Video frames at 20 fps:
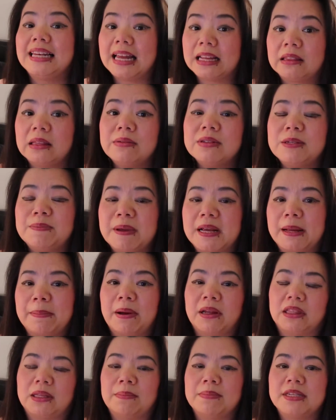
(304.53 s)
Let them speak
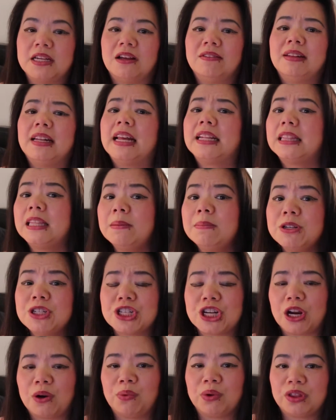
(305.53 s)
about themselves. Let them
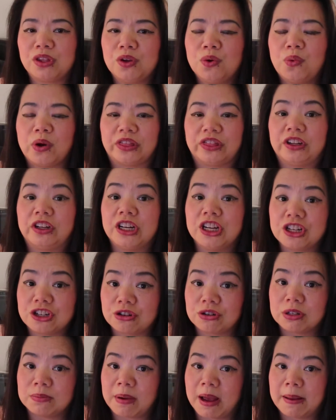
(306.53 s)
share with you what their
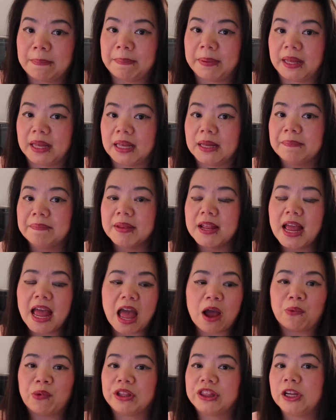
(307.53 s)
issues might be
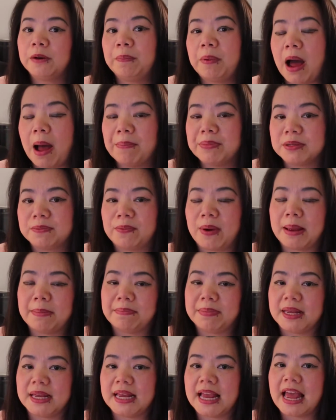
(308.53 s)
and what their problems
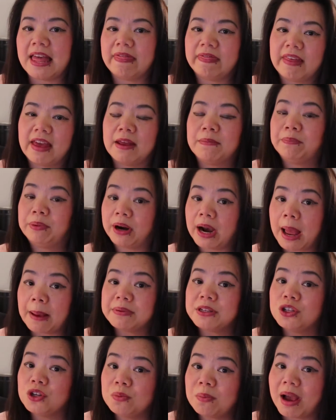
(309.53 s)
might be. And then
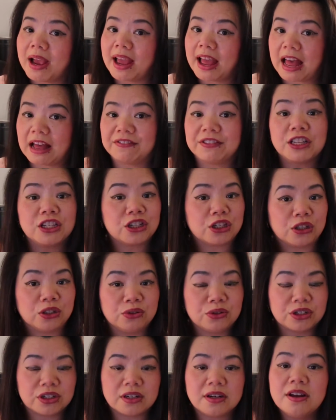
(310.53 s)
perhaps you might have a
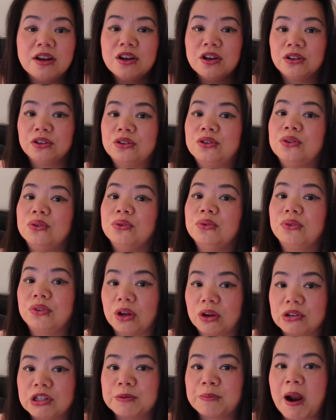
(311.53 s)
solution to
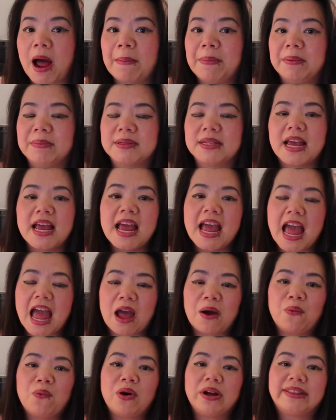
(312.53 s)
those problems.
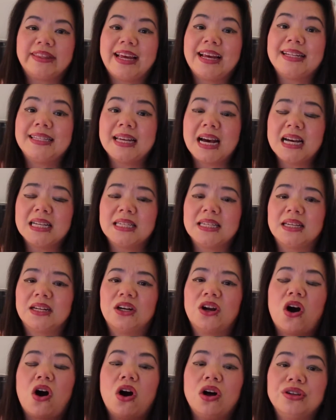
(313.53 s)
And what that does is
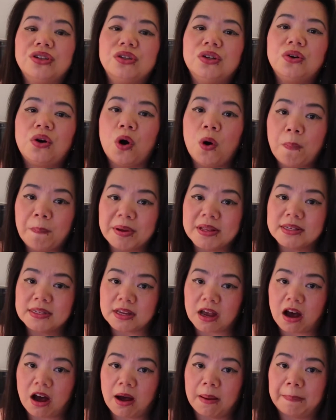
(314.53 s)
it also
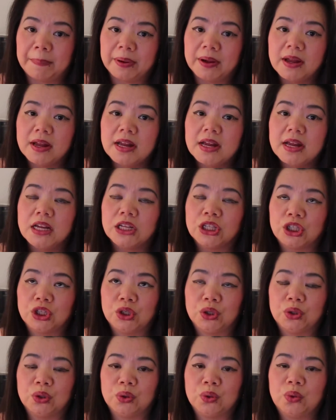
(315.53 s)
opens up
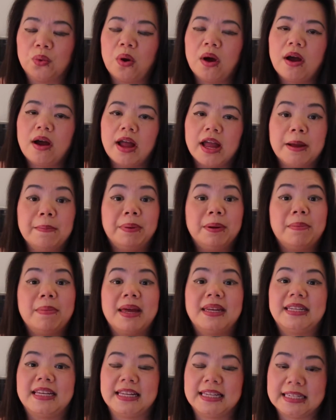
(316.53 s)
to
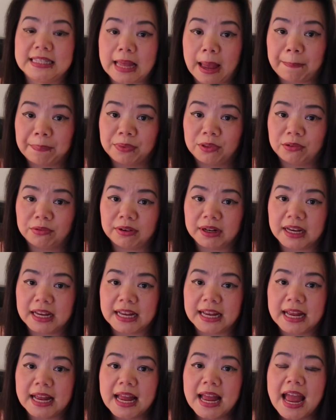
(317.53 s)
implementing step
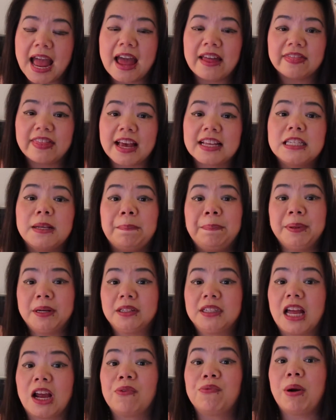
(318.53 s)
3. And that's
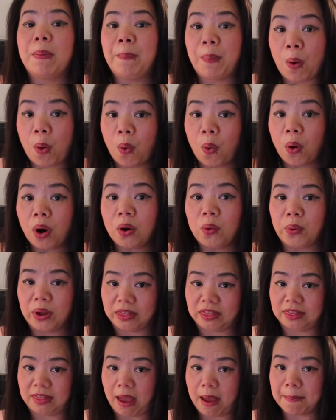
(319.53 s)
building rapport
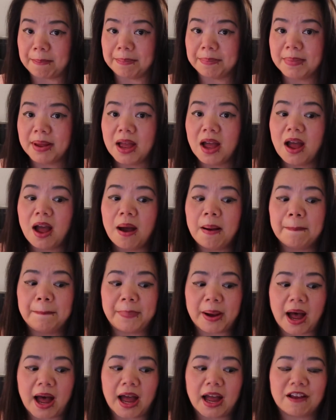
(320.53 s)
with them
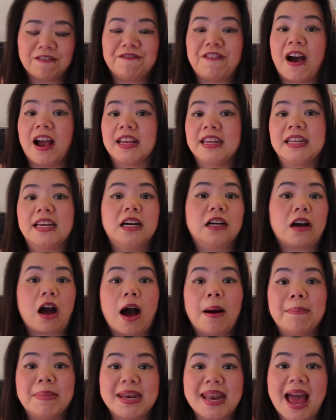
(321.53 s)
by finding a
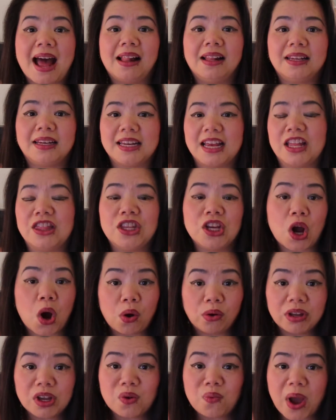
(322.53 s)
commonality. And the
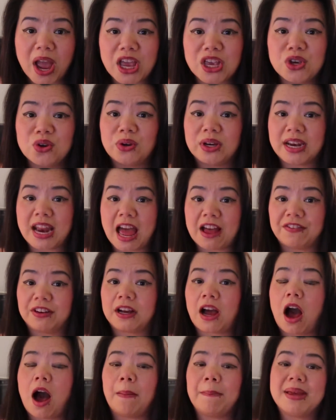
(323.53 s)
only way you can have a
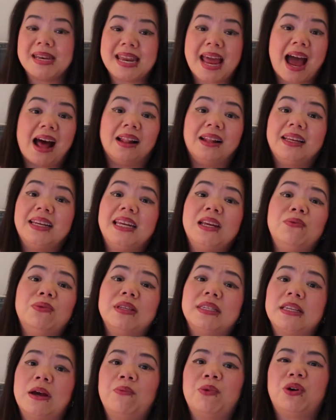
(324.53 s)
commonality
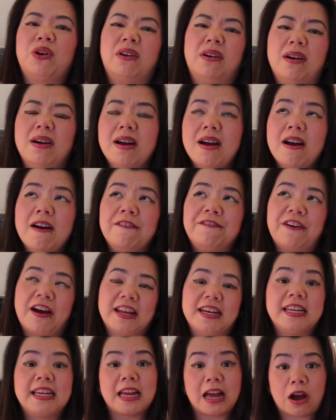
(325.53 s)
with someone or
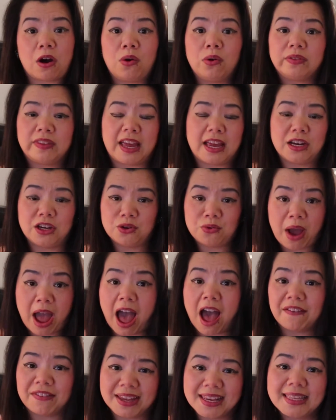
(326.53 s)
finding out that you
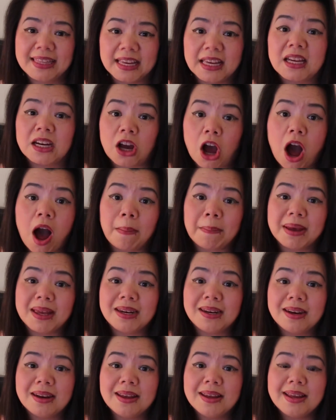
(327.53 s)
have anything in
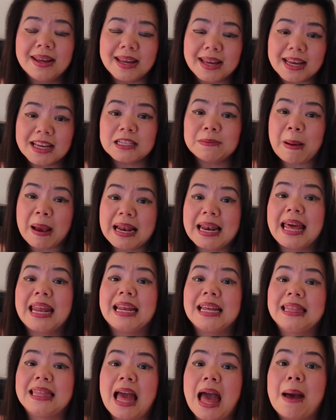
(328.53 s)
common is by
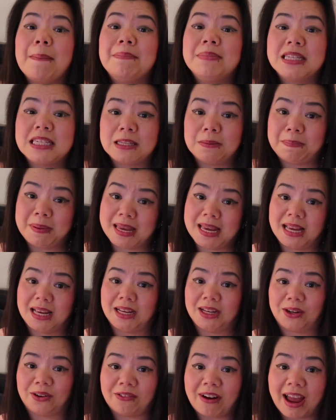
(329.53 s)
letting them
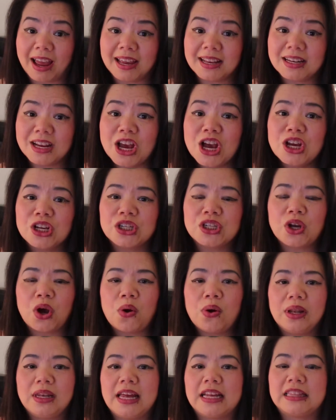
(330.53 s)
speak, right?
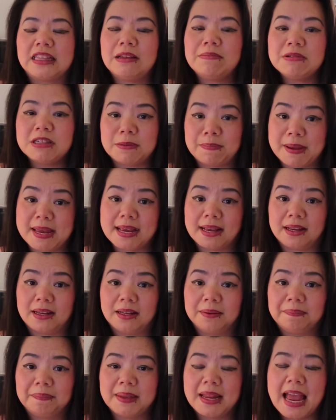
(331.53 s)
So let them
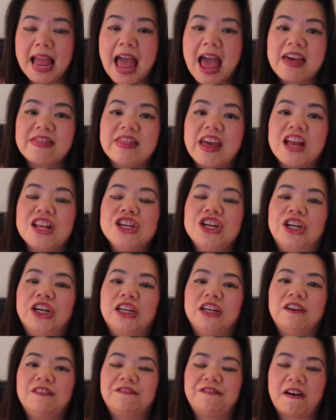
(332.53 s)
speak. And then you're
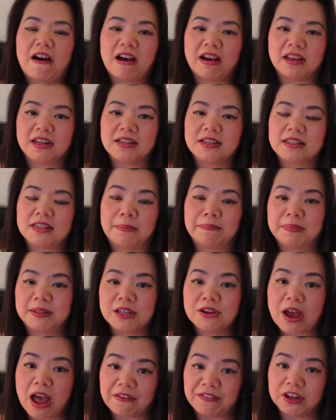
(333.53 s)
gonna find
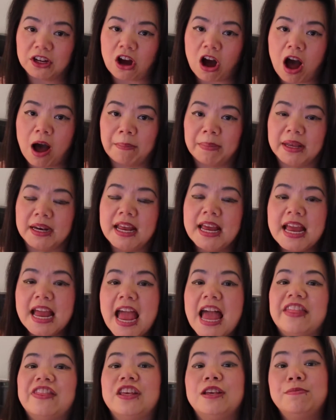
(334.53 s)
something you have in common,
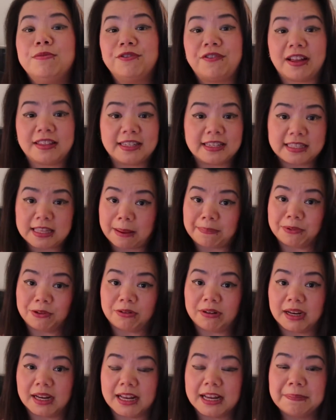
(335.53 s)
and then you move on to step
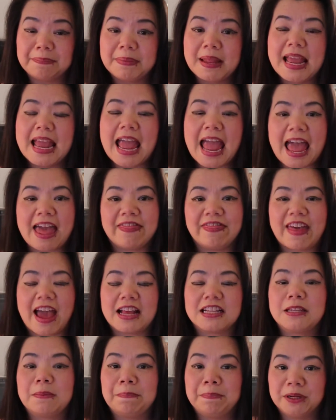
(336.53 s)
3. And
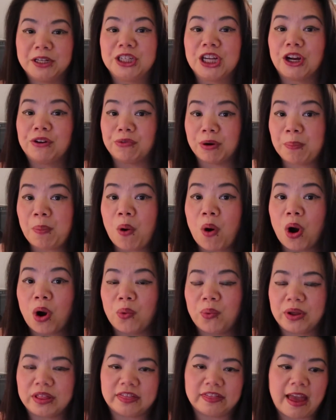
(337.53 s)
that's building
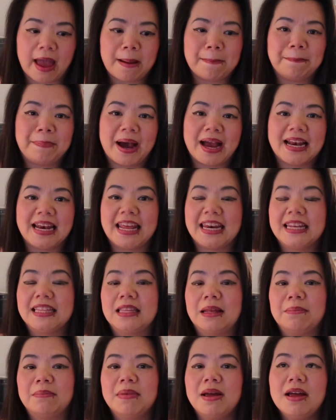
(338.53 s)
rapport with them by
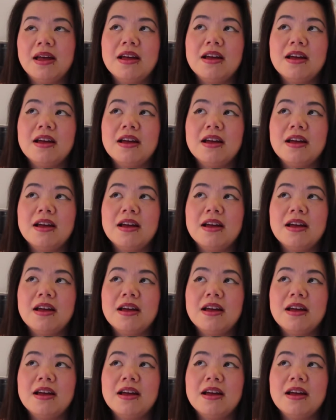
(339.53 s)
letting them